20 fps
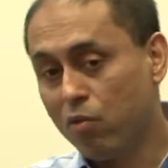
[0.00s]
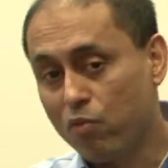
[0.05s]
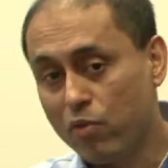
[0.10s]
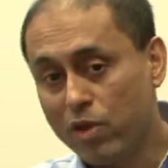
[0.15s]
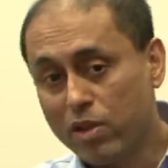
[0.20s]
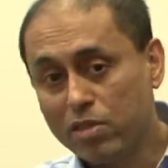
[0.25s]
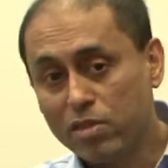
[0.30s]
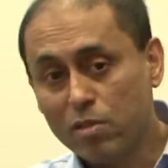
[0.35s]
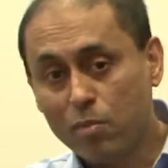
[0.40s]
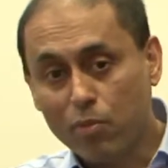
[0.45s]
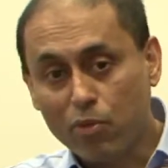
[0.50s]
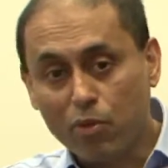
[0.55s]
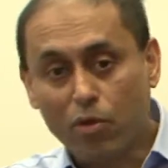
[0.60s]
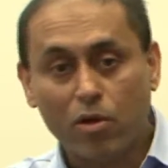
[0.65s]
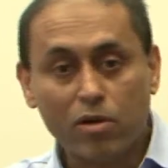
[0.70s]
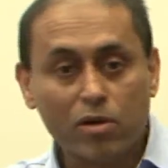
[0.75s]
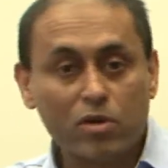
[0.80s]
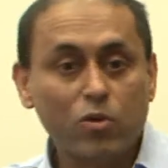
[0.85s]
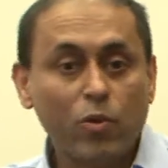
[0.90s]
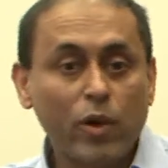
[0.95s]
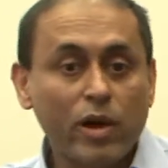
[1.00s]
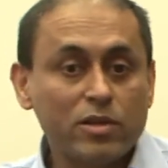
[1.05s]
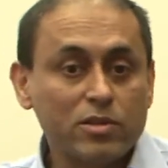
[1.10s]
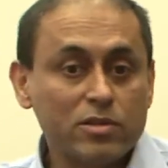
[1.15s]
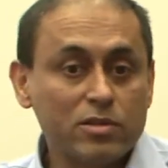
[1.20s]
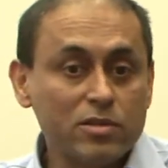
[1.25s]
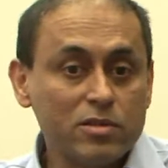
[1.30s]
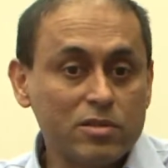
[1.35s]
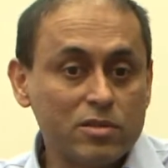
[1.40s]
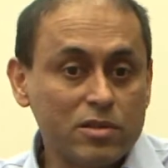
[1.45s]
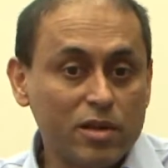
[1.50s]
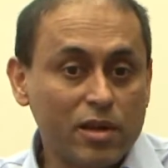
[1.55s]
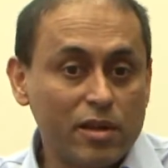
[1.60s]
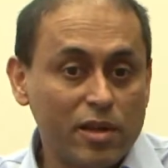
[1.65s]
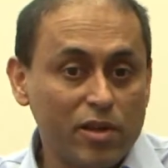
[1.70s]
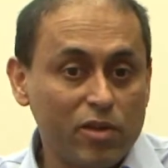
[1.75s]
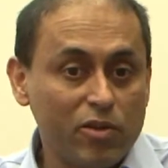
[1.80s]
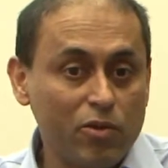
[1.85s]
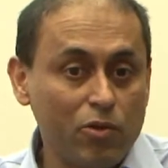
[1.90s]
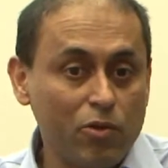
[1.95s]
with the broader questions
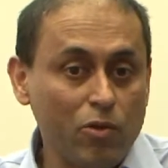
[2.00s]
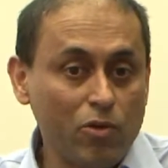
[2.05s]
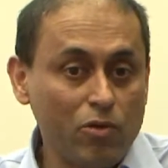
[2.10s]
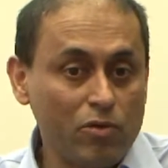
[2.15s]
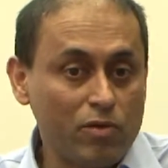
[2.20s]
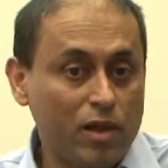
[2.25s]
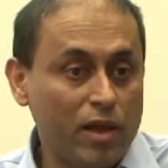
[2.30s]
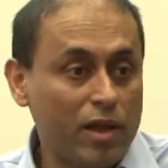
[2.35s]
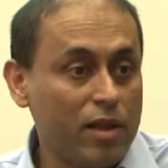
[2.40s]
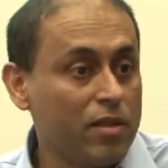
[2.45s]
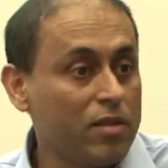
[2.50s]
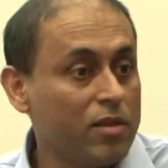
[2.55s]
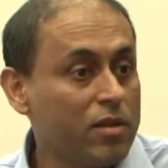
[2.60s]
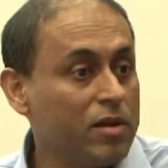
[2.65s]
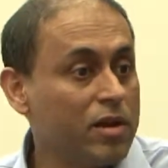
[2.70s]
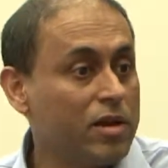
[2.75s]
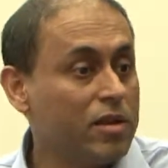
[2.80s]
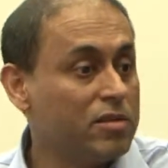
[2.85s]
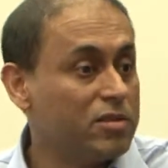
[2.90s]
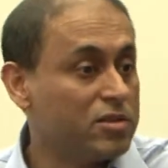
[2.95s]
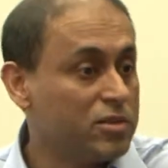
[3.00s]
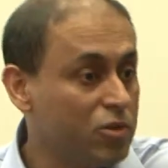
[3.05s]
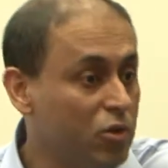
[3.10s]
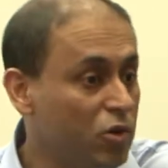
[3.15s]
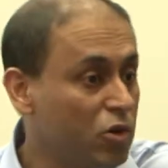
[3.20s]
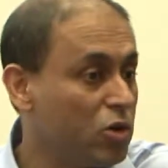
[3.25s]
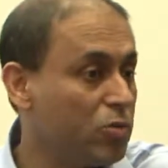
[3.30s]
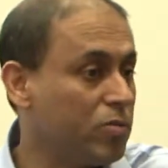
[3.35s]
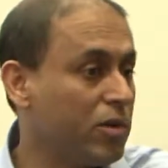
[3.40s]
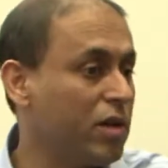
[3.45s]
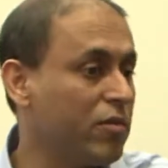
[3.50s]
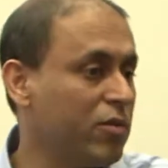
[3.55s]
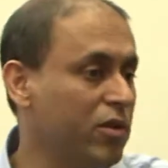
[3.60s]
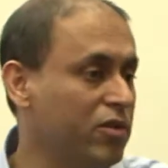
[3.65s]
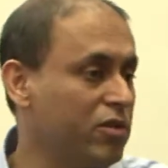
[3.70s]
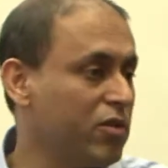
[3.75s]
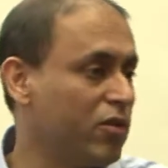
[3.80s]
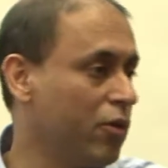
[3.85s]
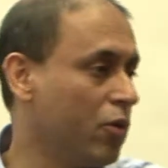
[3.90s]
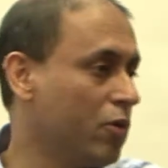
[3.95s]
and issues that the institution might
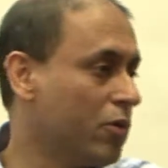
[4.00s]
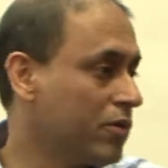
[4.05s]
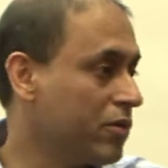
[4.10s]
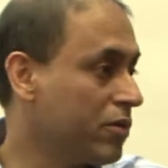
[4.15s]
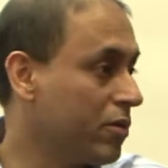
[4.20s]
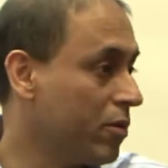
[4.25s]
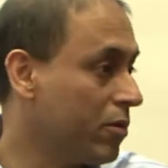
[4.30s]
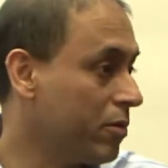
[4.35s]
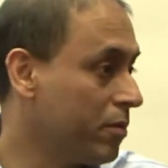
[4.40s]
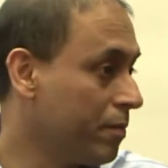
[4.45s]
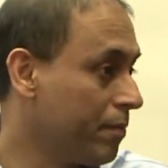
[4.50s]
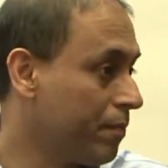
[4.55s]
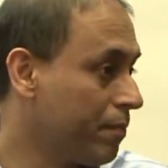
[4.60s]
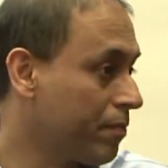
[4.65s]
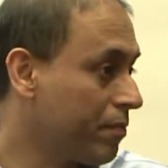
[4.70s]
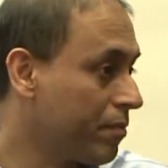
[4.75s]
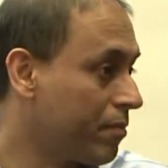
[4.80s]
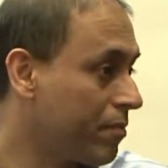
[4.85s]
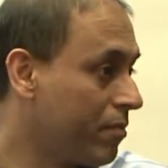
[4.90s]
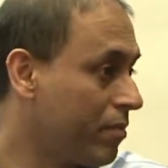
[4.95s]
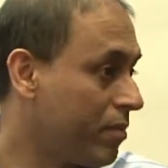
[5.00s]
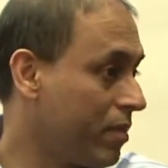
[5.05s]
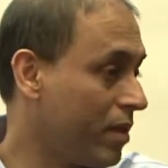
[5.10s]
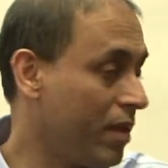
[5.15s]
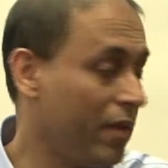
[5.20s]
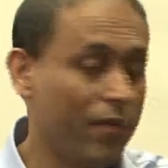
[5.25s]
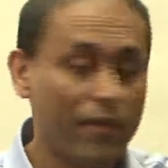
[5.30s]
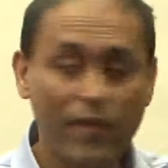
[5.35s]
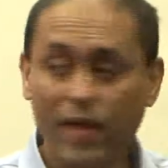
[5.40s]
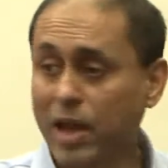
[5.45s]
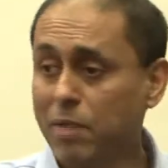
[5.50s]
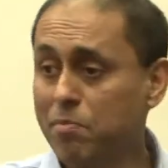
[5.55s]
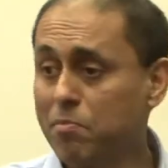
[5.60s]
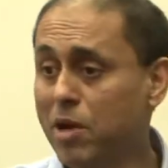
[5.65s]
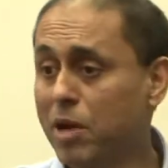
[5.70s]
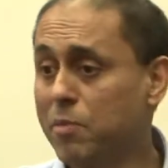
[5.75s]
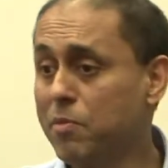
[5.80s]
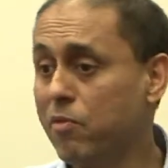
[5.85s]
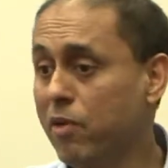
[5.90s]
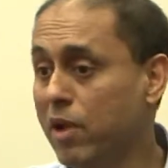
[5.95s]
wish to focus on, that
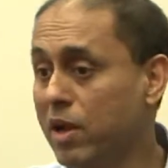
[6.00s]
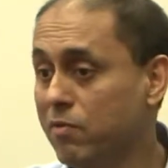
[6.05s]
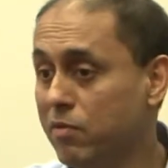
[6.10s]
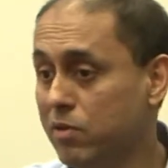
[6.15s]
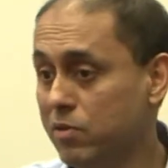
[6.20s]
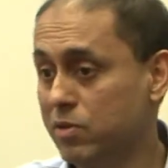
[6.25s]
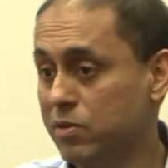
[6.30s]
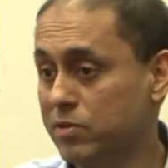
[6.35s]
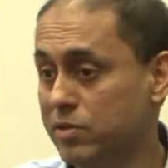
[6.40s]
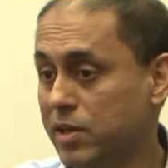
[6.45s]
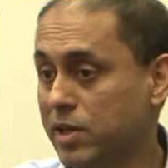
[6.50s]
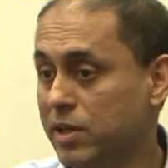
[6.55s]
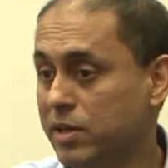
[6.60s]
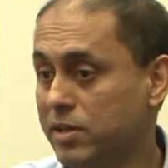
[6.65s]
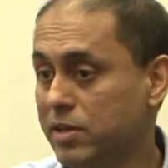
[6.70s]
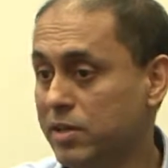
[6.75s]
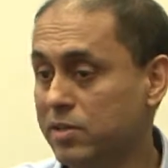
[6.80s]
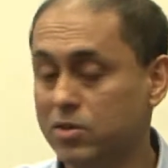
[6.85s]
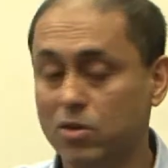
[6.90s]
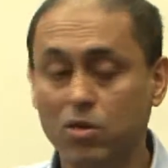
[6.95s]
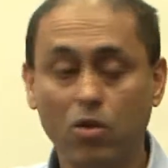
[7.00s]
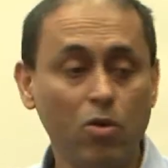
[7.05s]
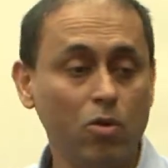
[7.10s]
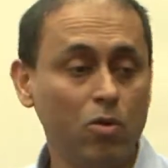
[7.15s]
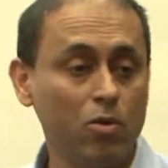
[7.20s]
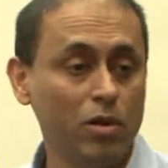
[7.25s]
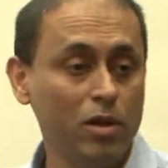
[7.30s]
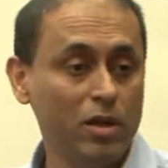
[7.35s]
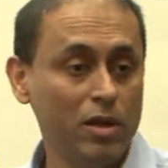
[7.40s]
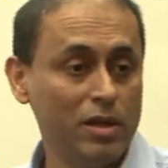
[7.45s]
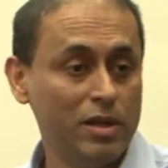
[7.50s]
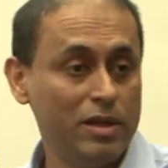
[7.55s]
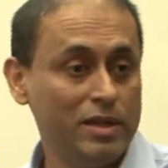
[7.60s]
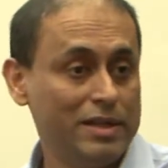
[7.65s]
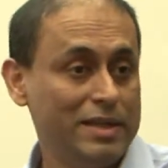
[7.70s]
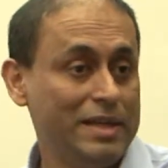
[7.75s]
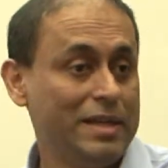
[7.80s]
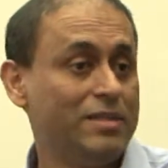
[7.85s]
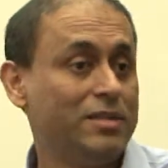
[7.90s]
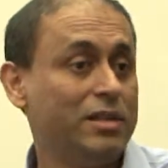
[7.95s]
might be relevant to society as a whole,
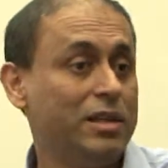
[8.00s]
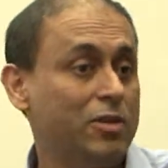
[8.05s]
is